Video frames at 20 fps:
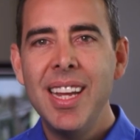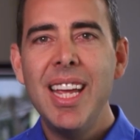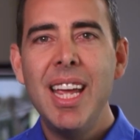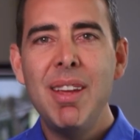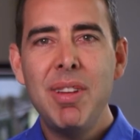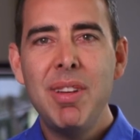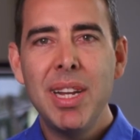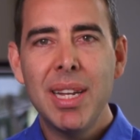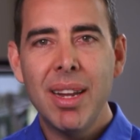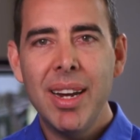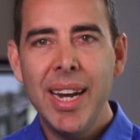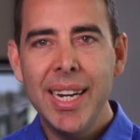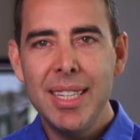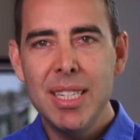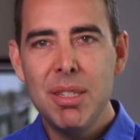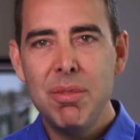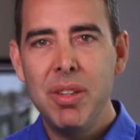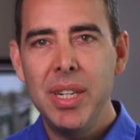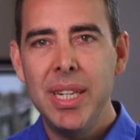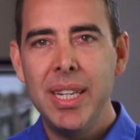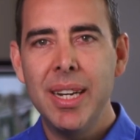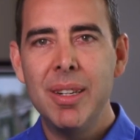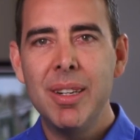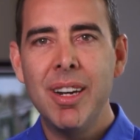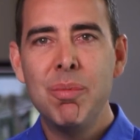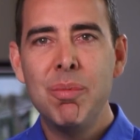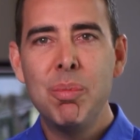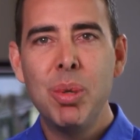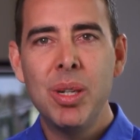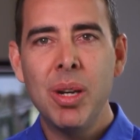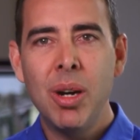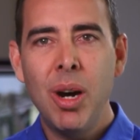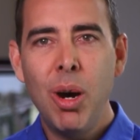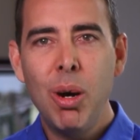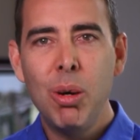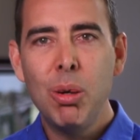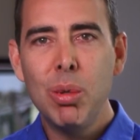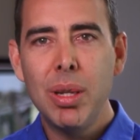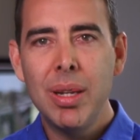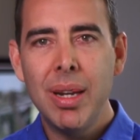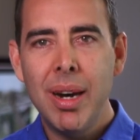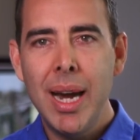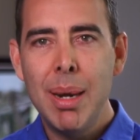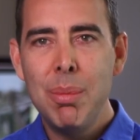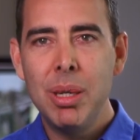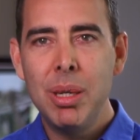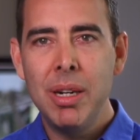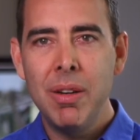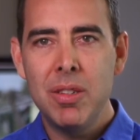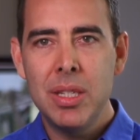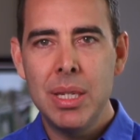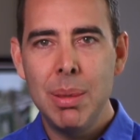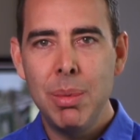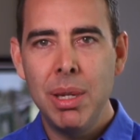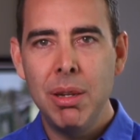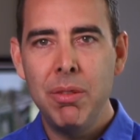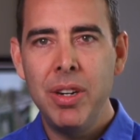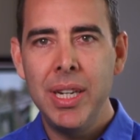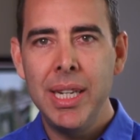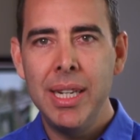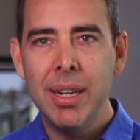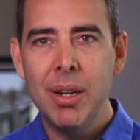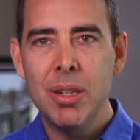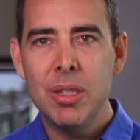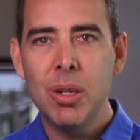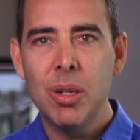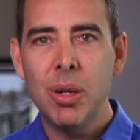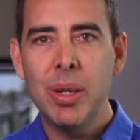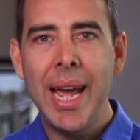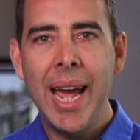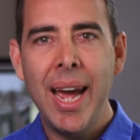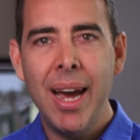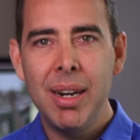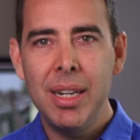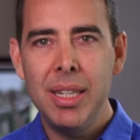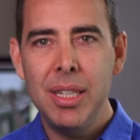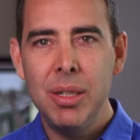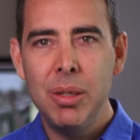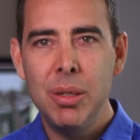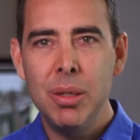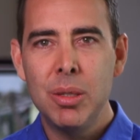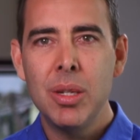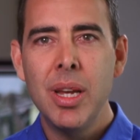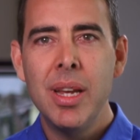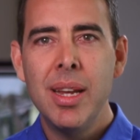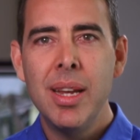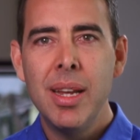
If you like this video, I've put a whole library of similar videos on how to use